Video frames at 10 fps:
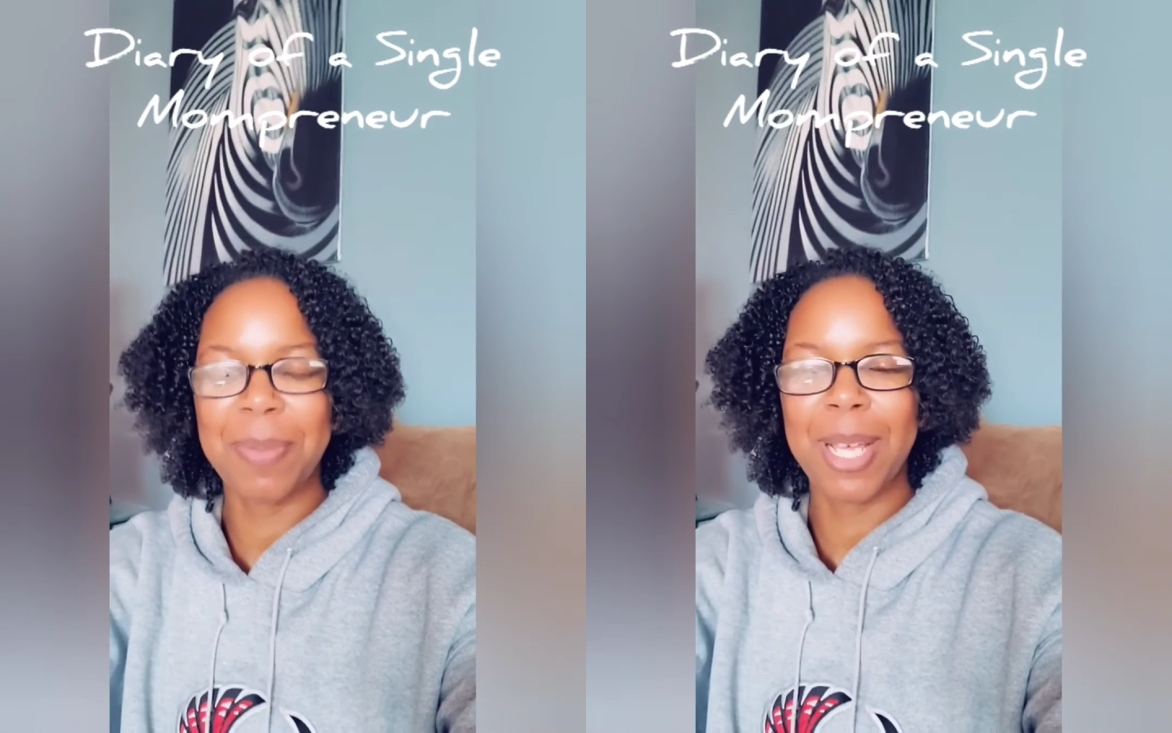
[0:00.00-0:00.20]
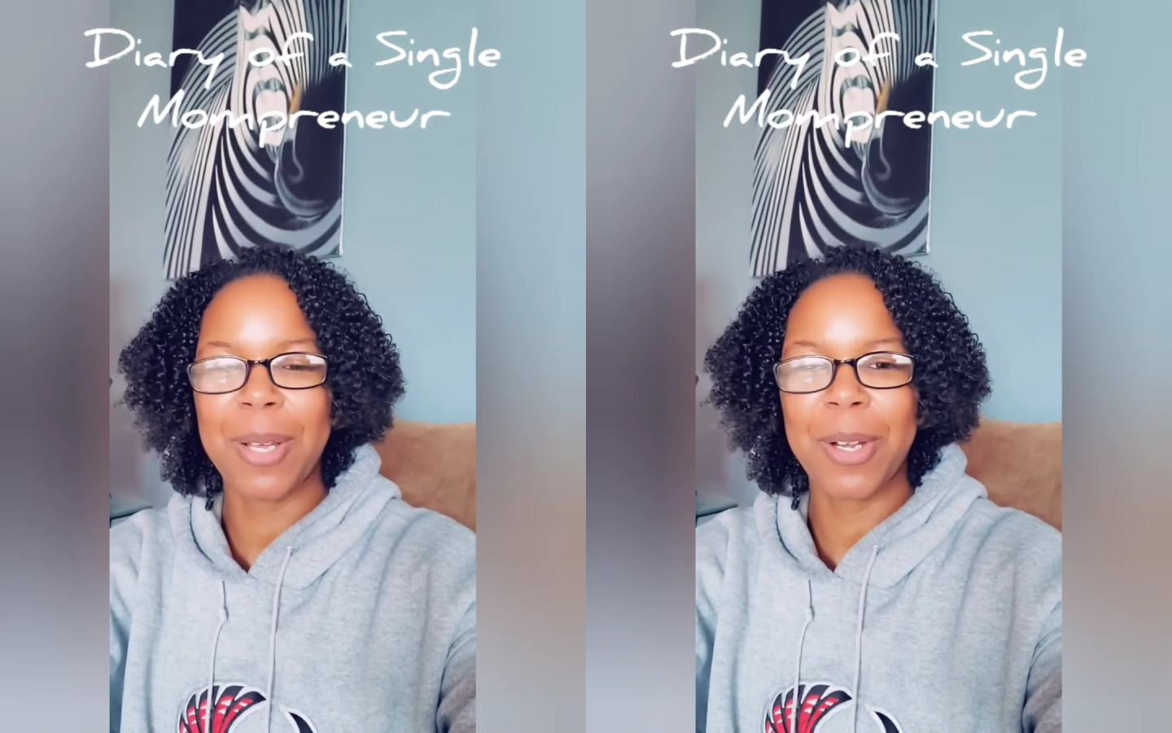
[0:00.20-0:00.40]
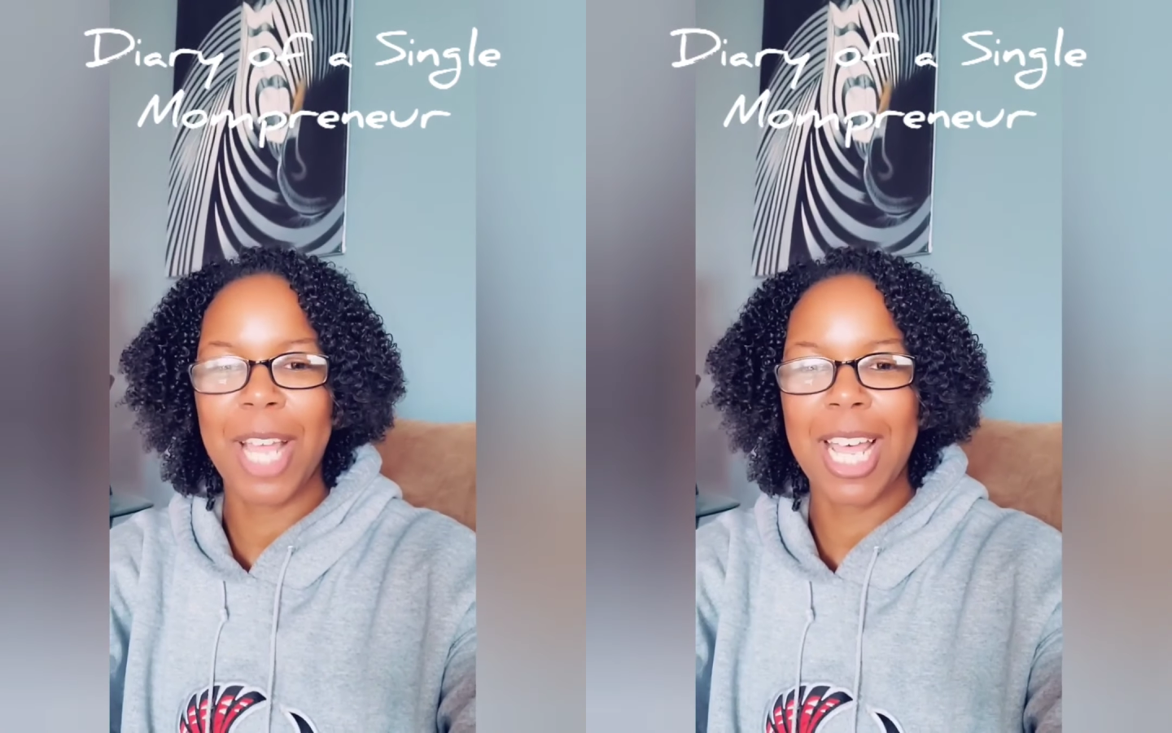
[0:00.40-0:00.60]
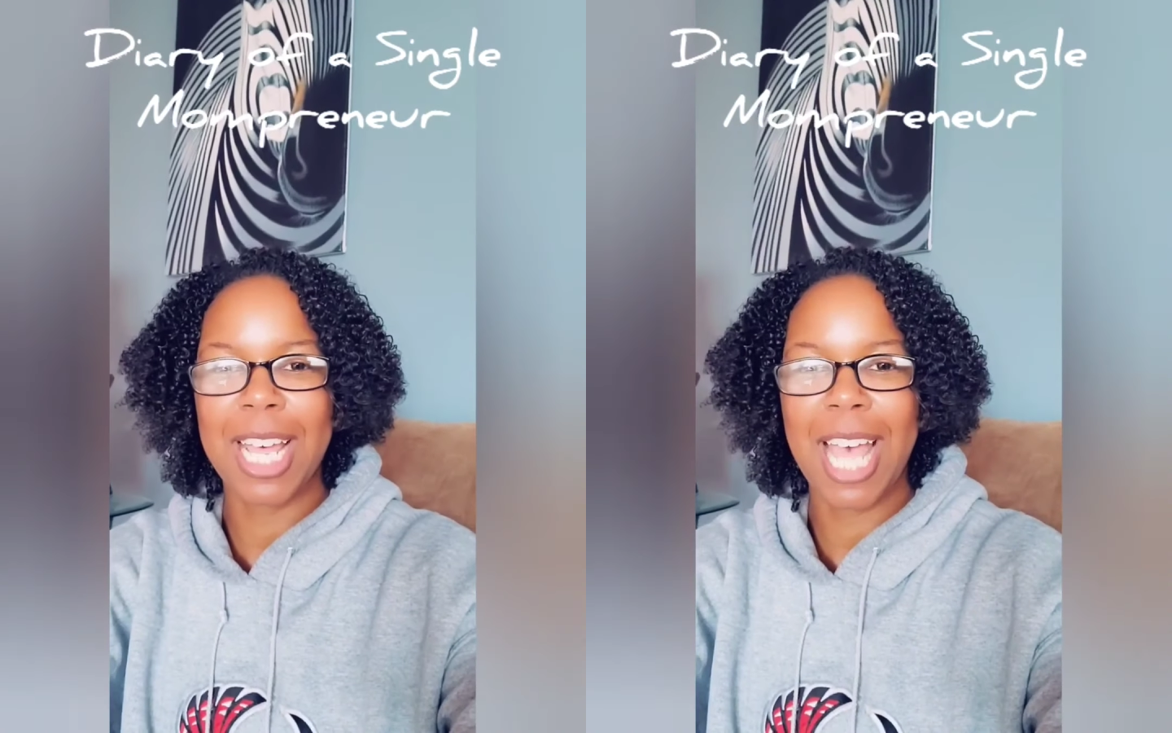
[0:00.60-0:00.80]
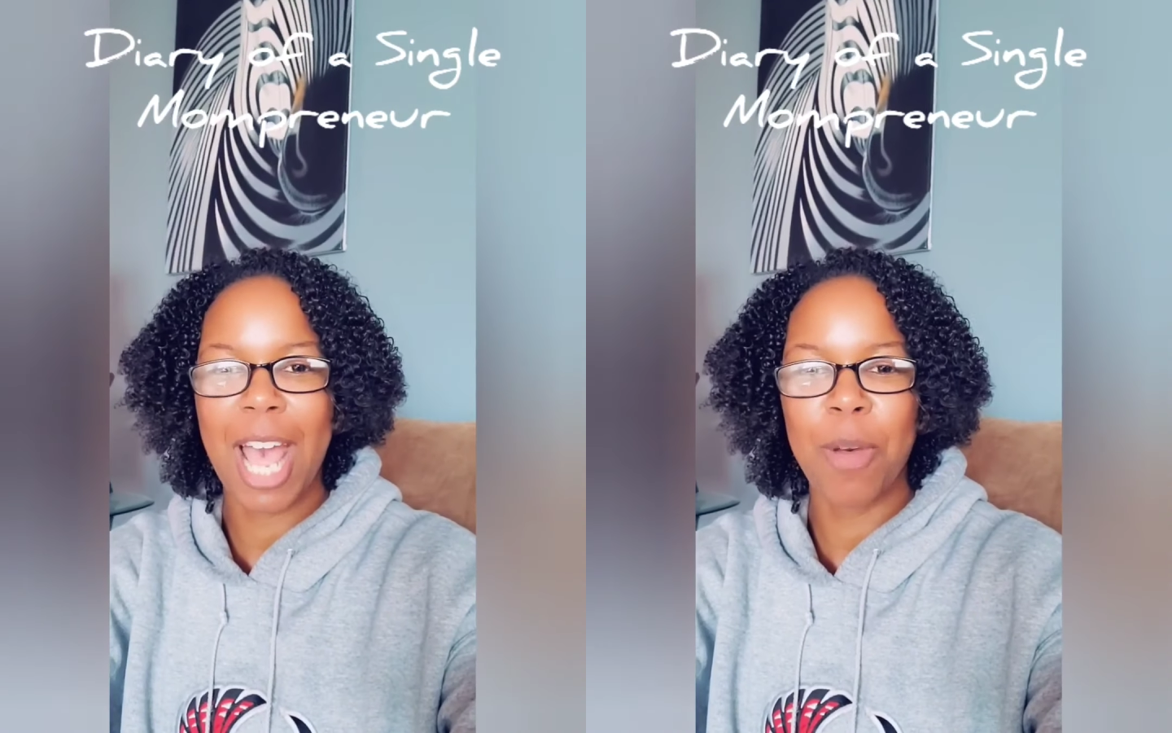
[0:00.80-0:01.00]
about
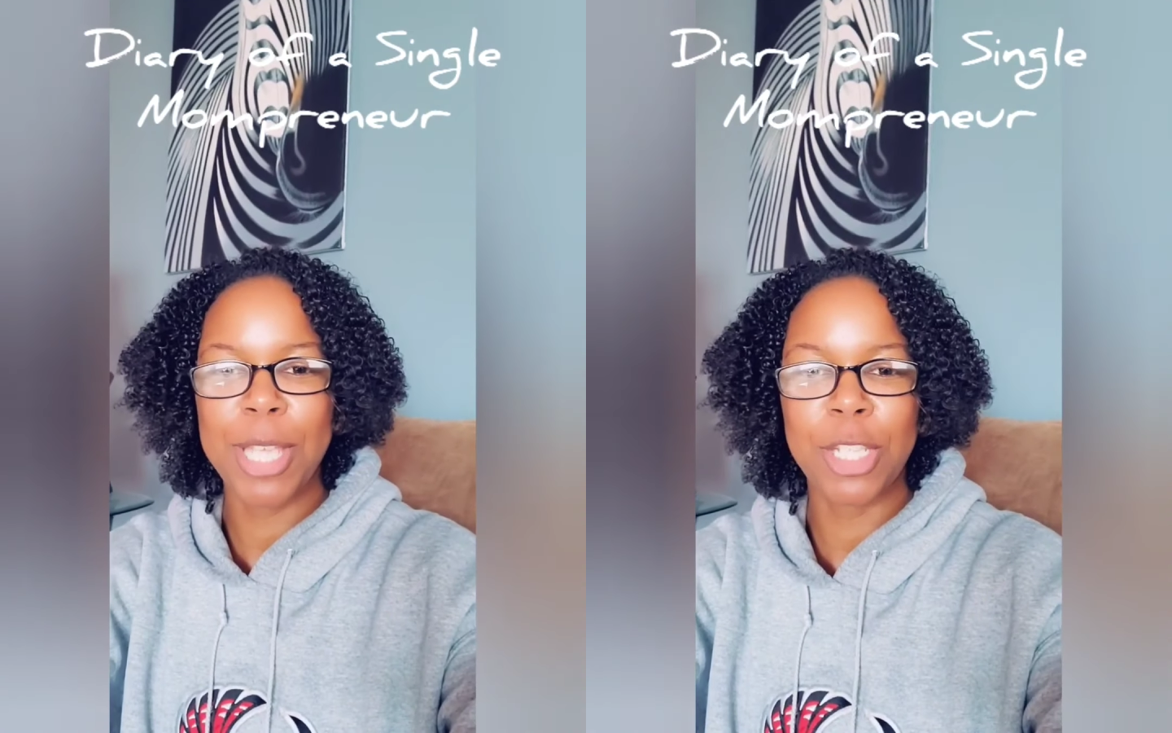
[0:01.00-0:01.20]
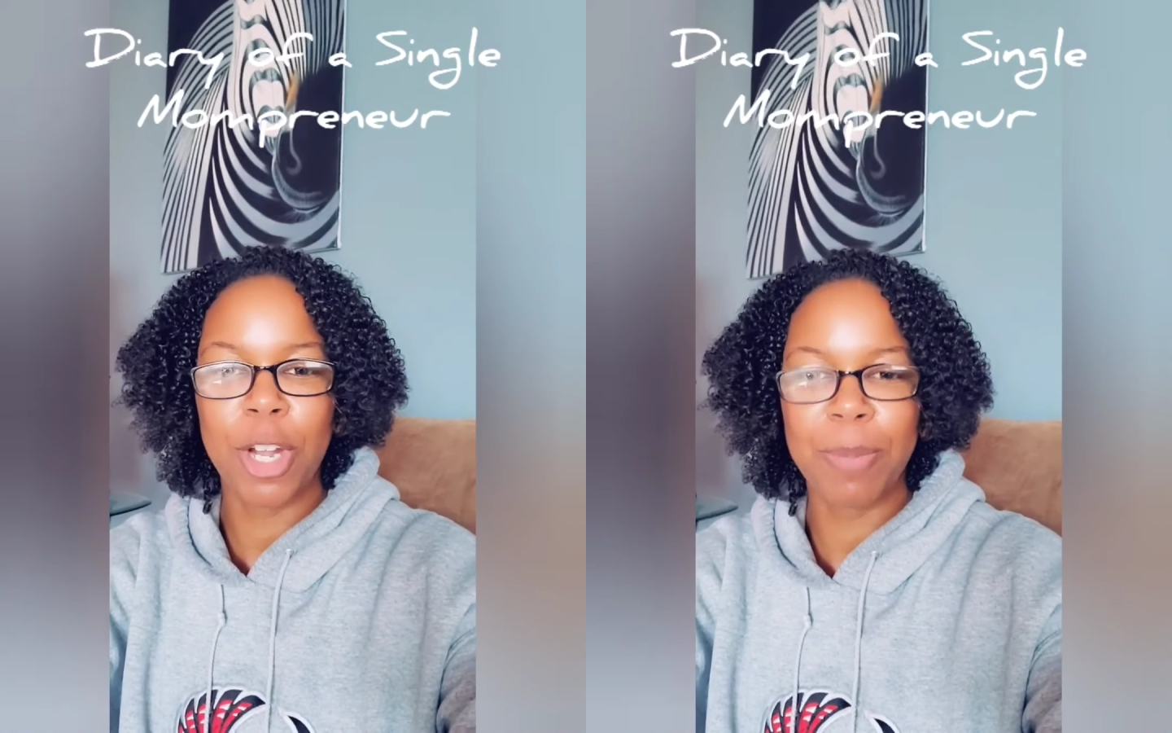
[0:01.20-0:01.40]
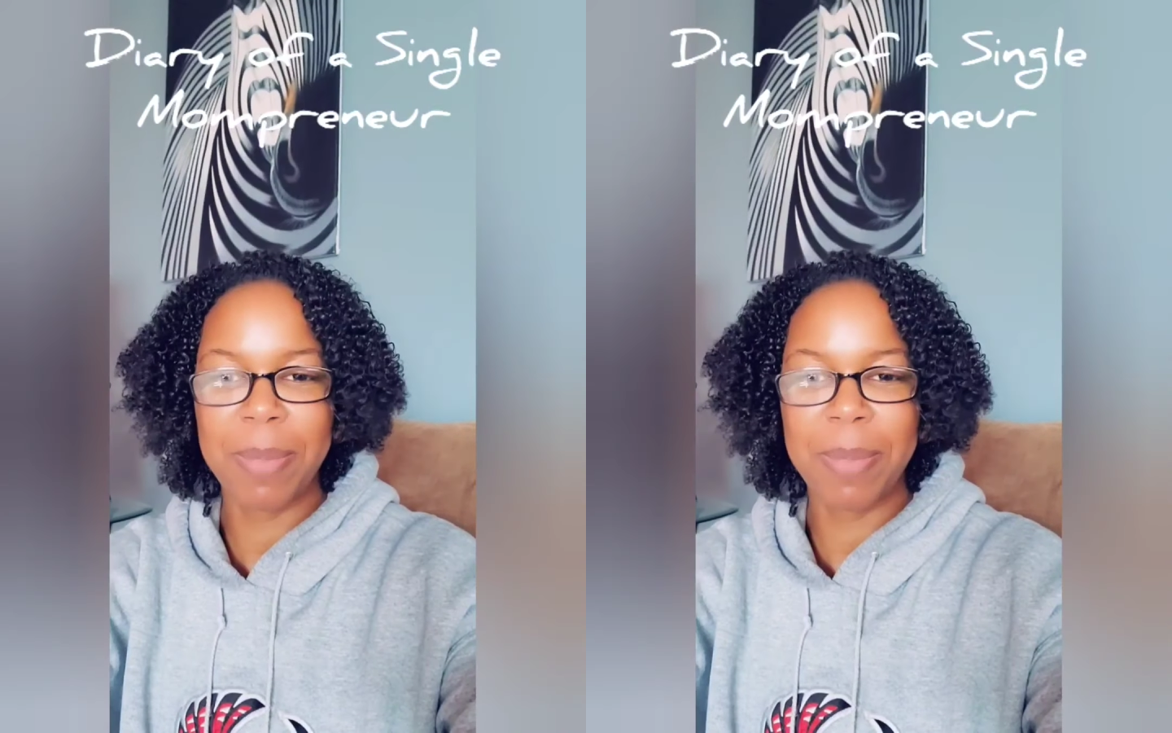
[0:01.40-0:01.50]
how I started